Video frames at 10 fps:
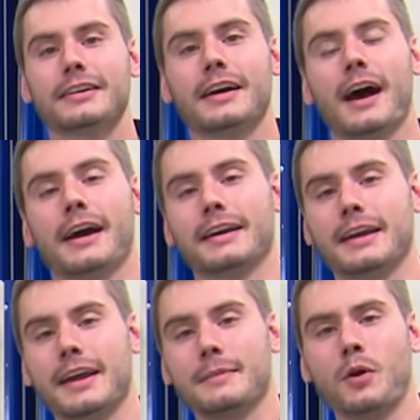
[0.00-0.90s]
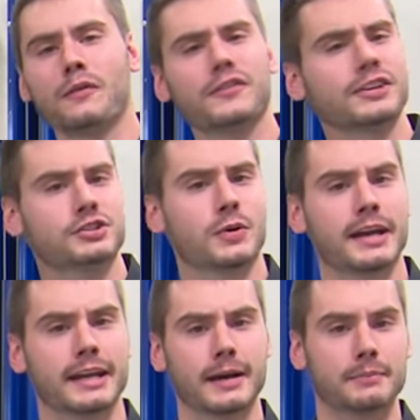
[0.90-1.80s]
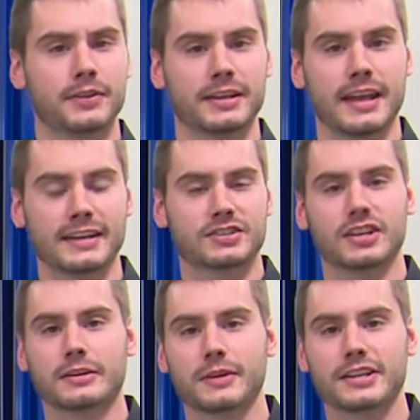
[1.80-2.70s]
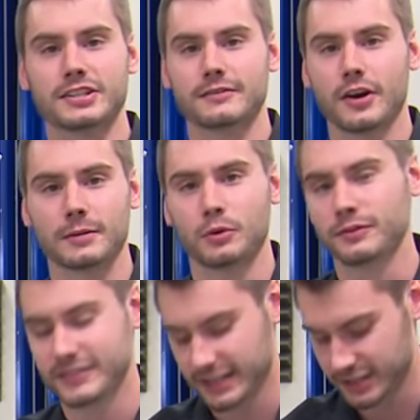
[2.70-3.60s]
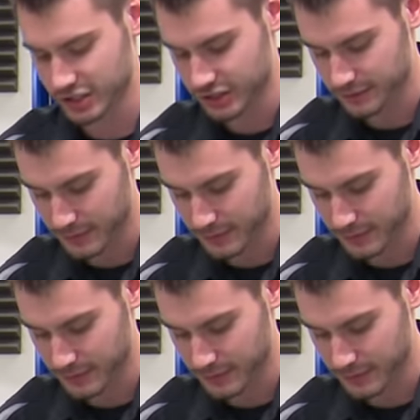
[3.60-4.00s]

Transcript: I am hopefully training up the next generation of automotive technician.